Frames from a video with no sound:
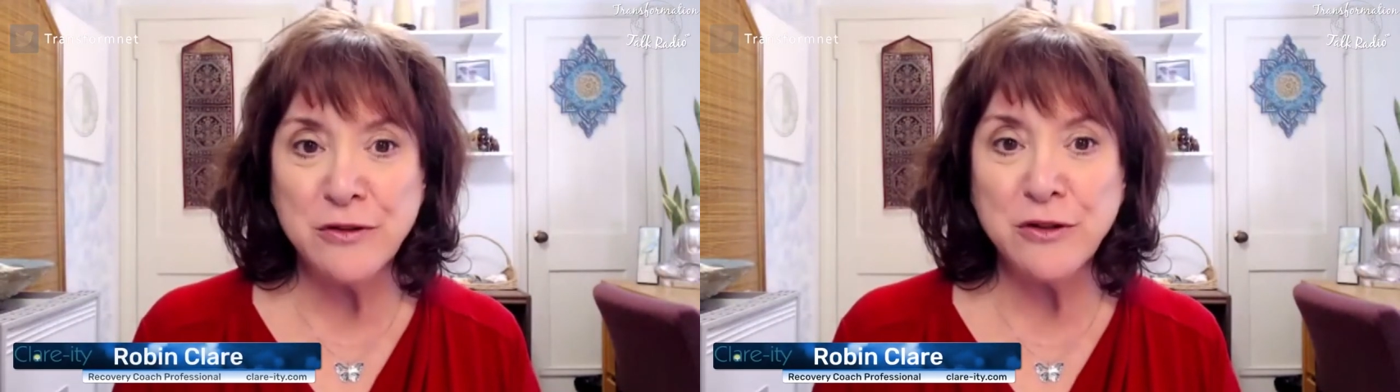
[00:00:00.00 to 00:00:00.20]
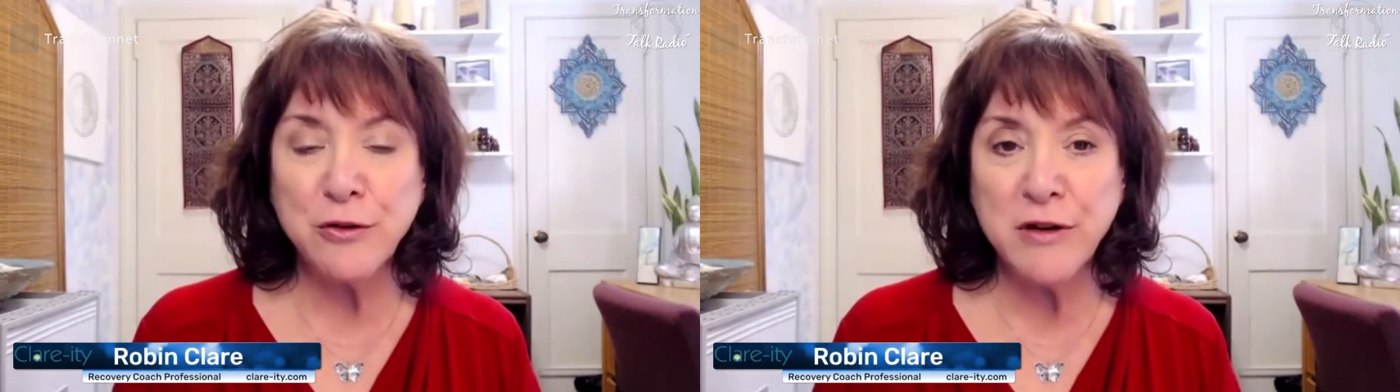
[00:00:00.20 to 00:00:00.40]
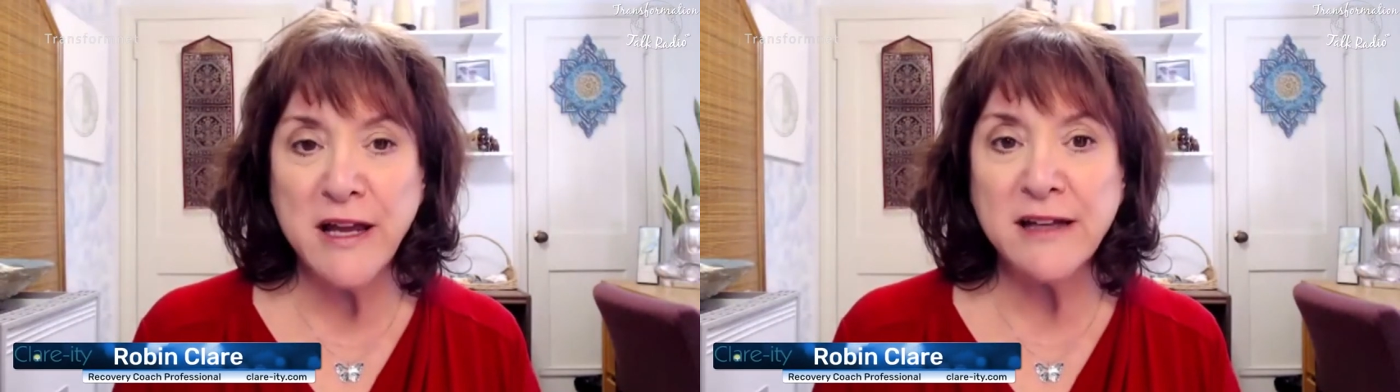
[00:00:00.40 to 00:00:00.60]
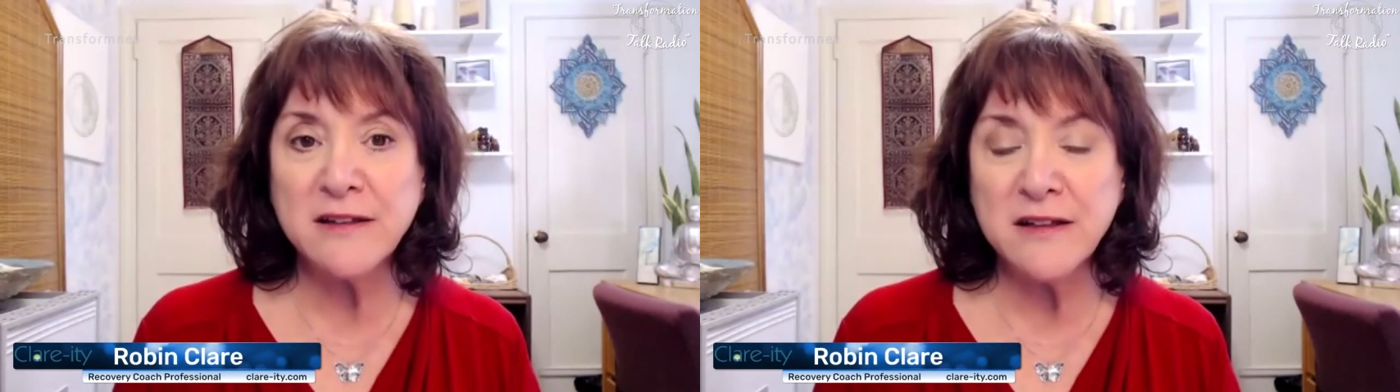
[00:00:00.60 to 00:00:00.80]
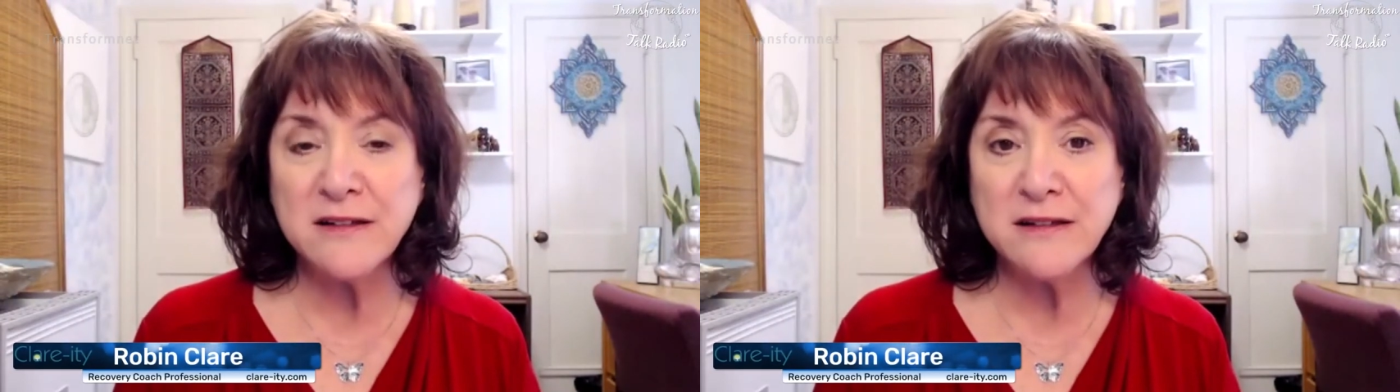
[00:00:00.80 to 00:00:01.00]
created
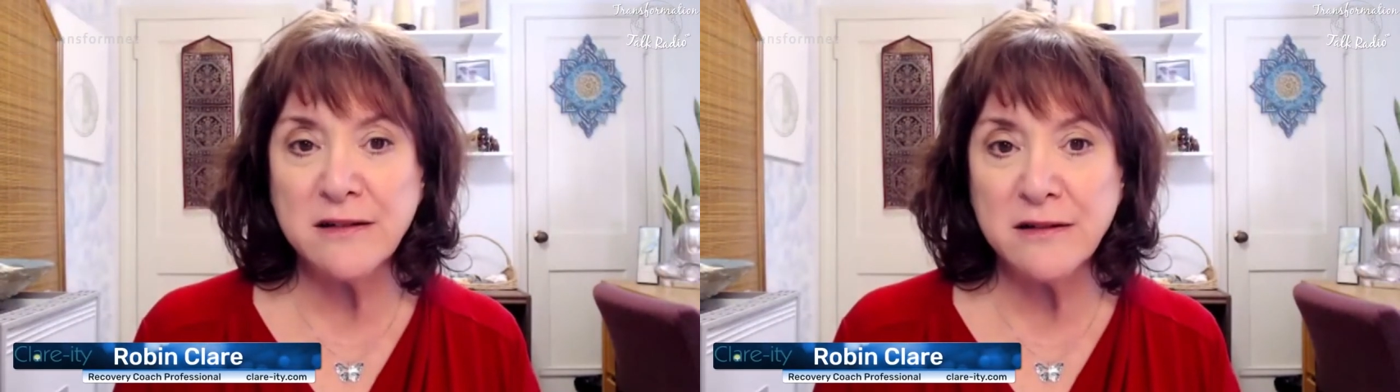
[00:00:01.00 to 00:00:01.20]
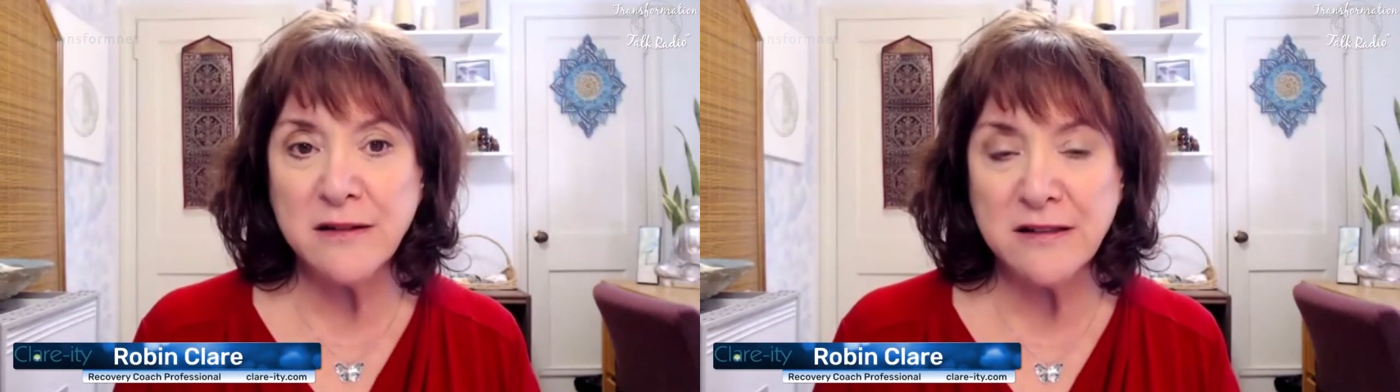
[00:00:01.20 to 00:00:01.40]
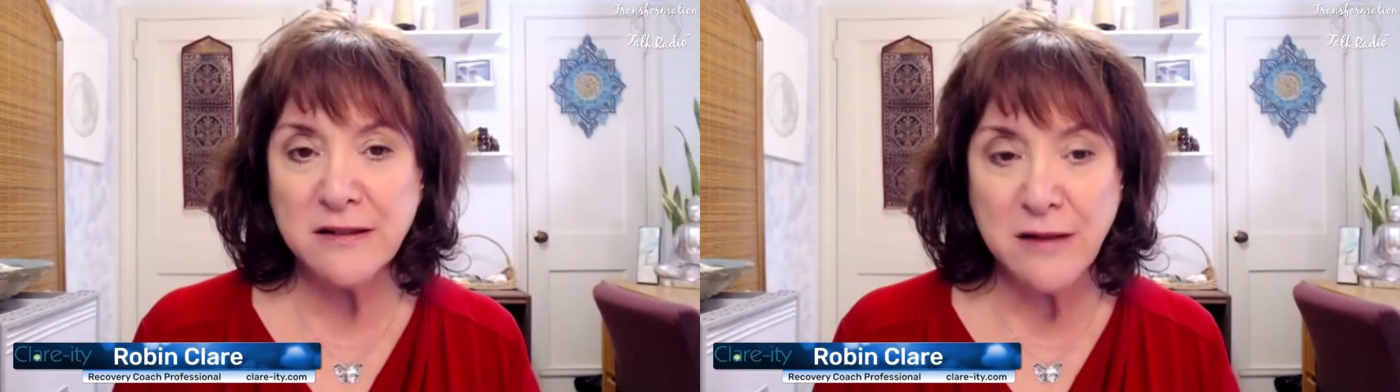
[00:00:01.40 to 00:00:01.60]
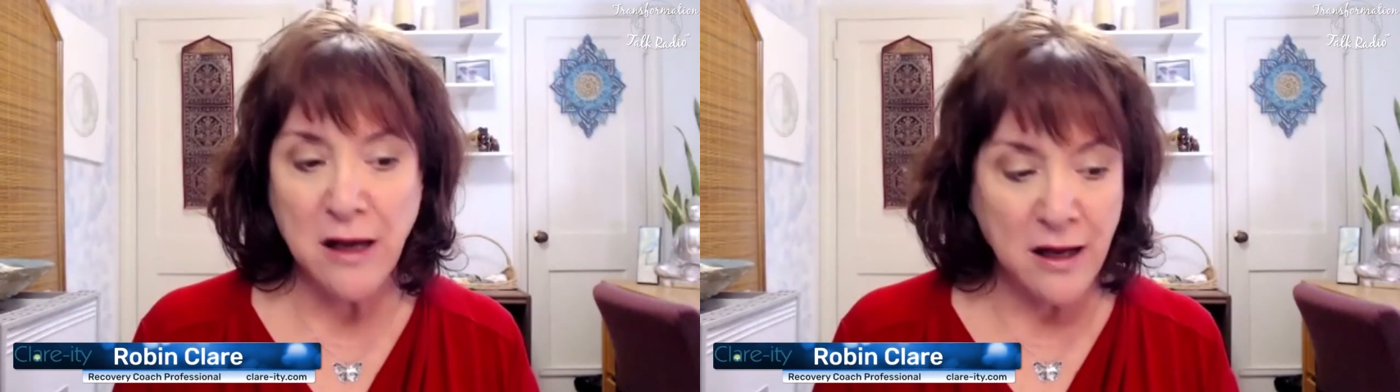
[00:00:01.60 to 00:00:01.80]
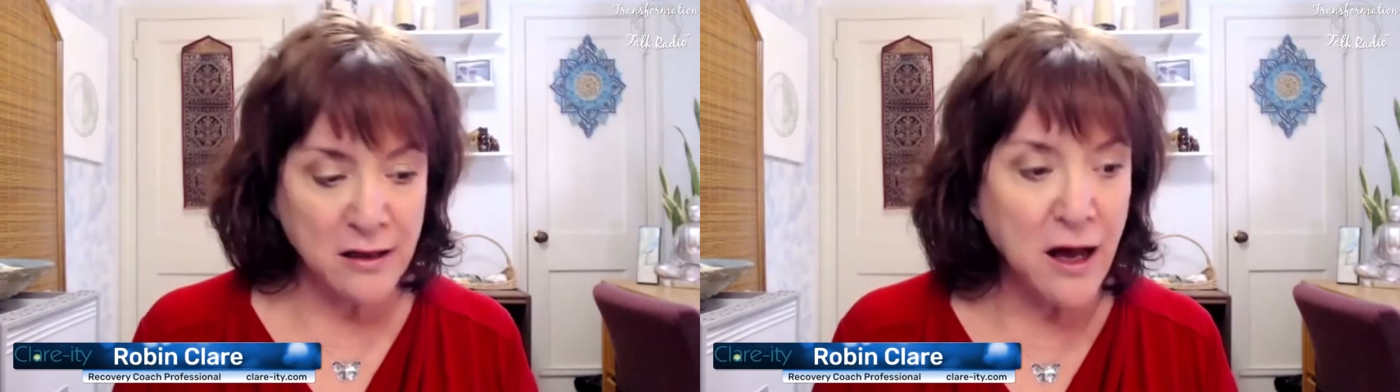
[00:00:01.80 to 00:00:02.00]
this this
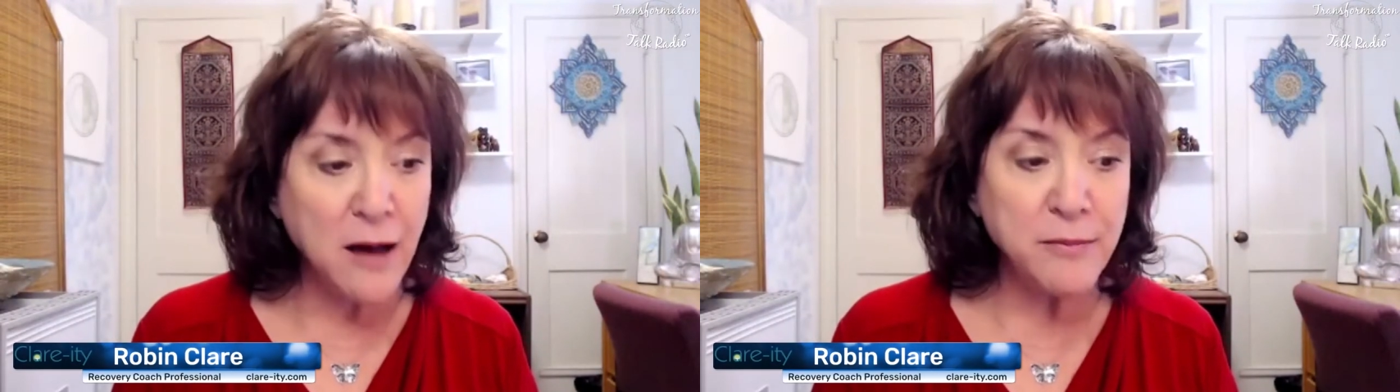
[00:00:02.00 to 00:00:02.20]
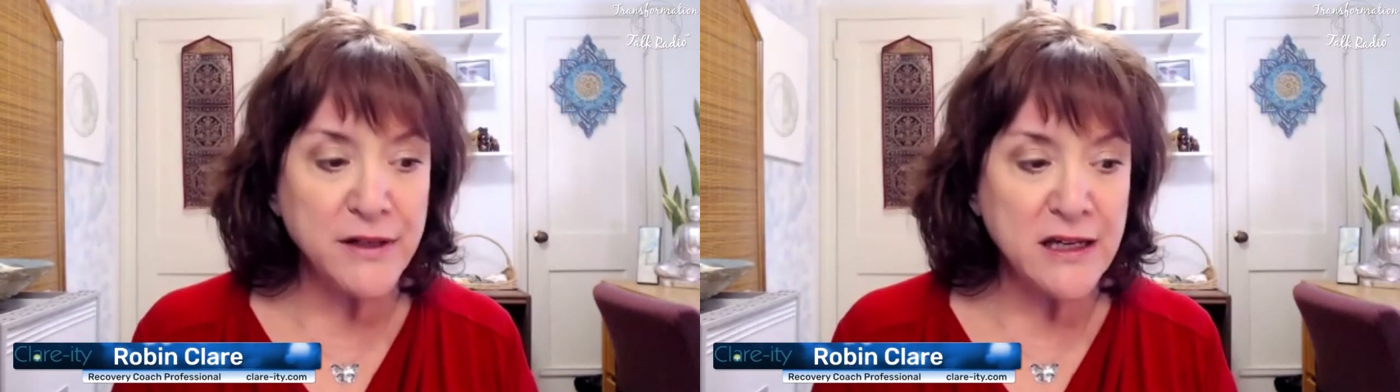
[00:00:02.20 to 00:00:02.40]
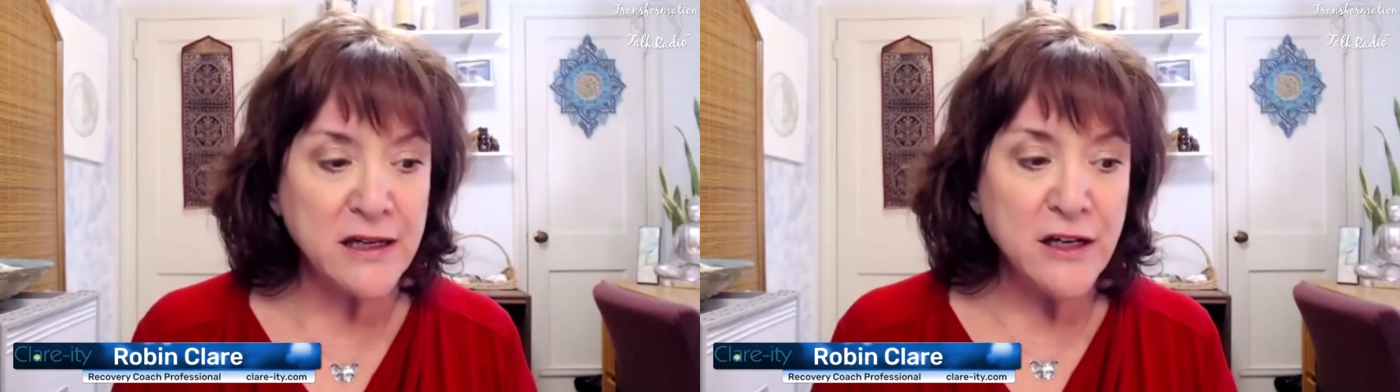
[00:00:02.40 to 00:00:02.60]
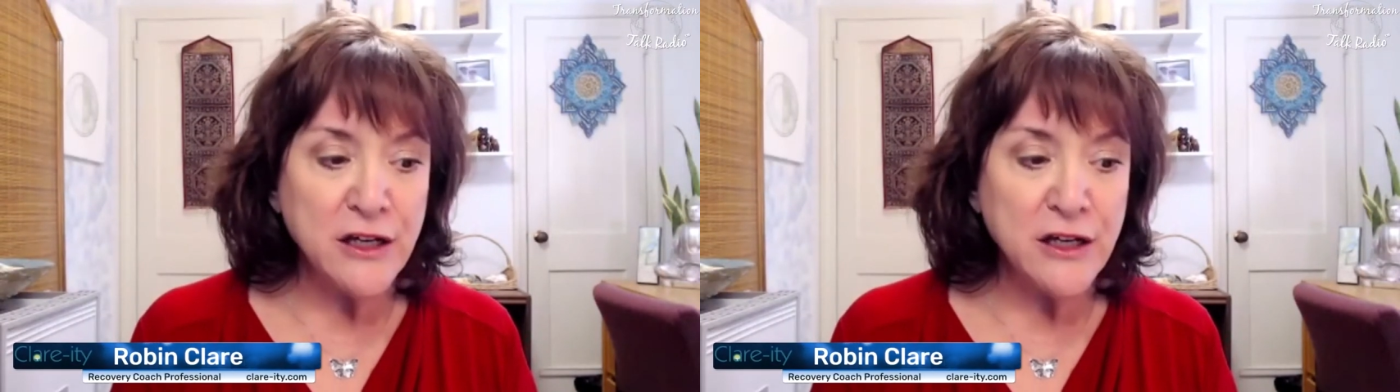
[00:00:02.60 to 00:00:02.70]
uh, company,